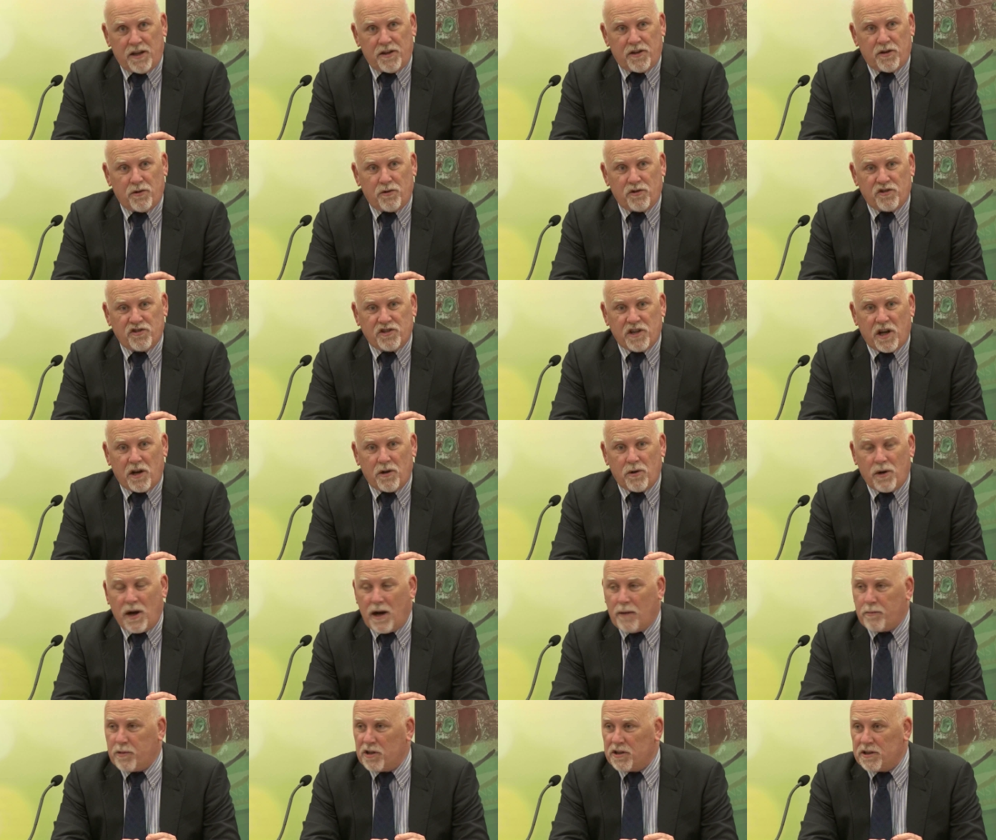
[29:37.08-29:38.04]
There is no
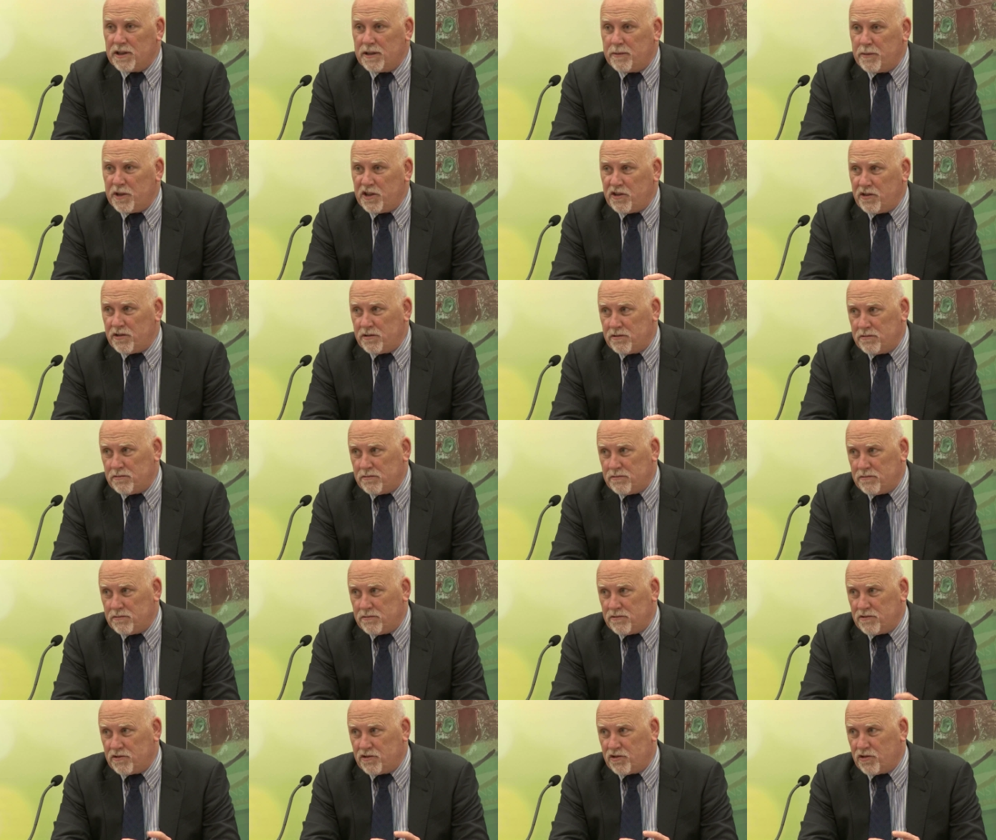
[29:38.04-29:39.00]
upper limit
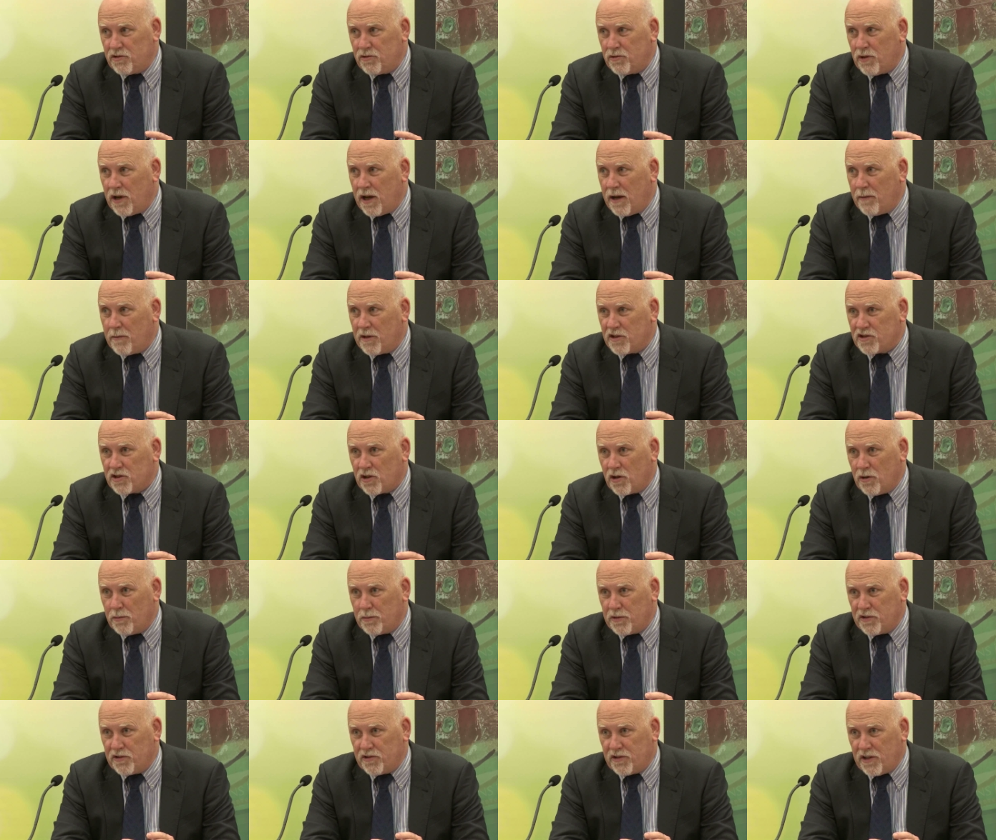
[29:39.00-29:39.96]
to how much
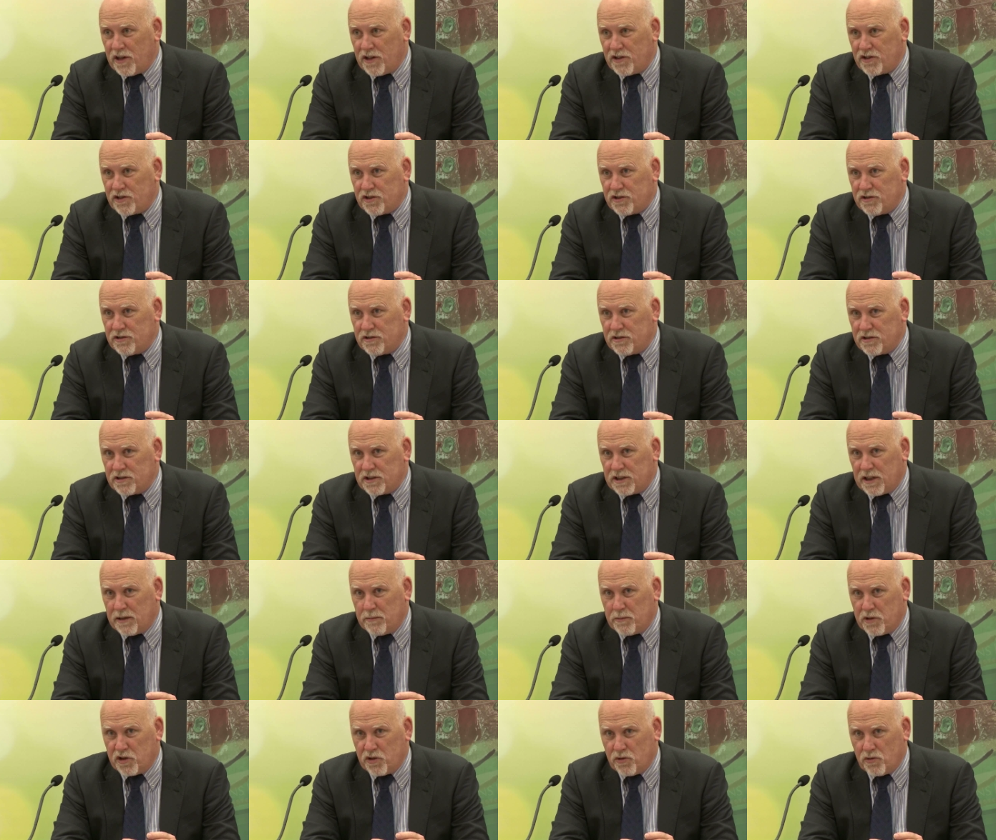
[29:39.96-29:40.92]
compensation
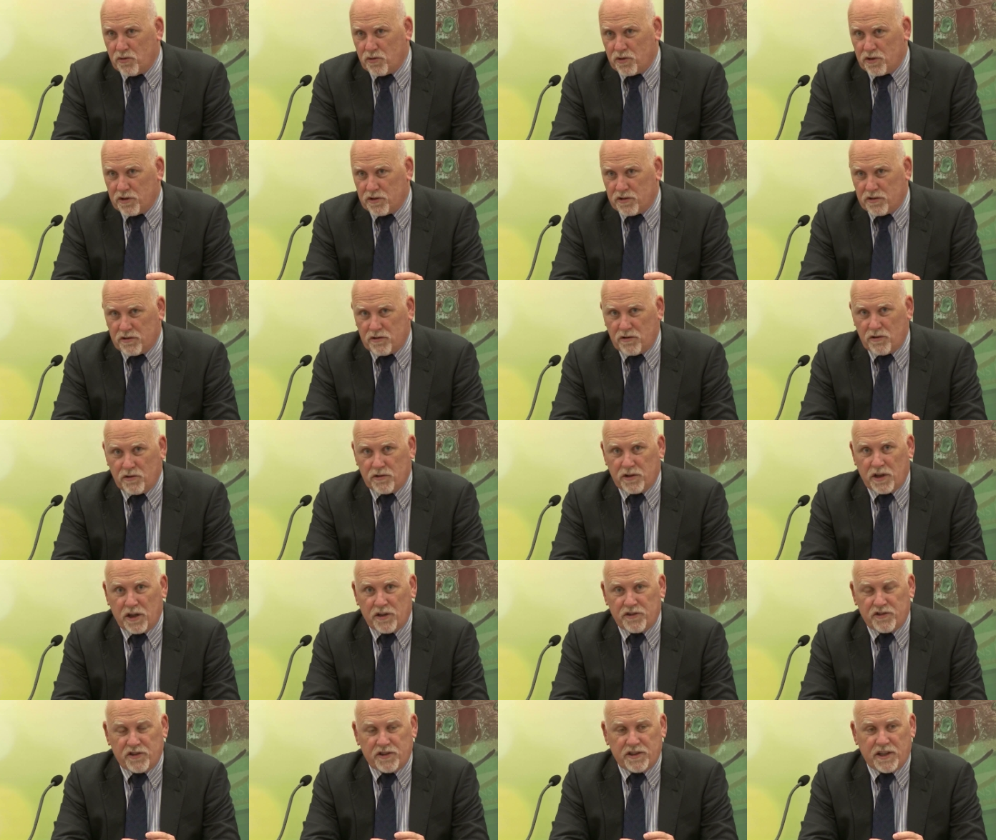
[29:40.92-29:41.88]
can be ordered,
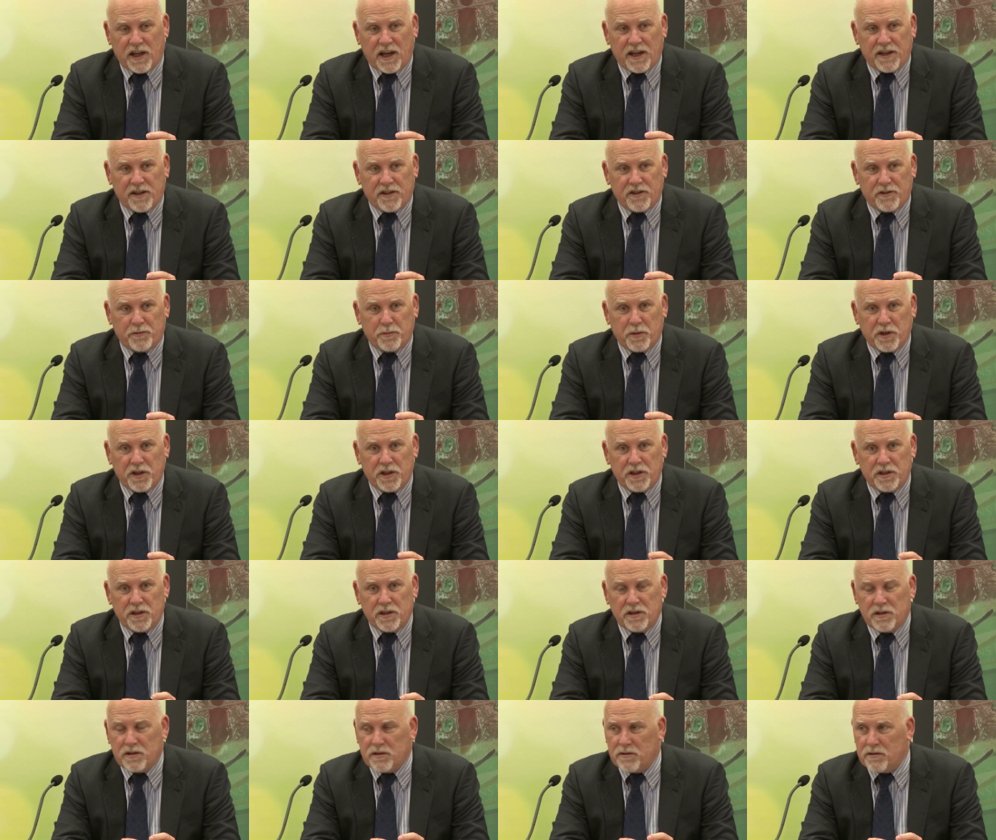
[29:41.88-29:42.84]
although to date it's been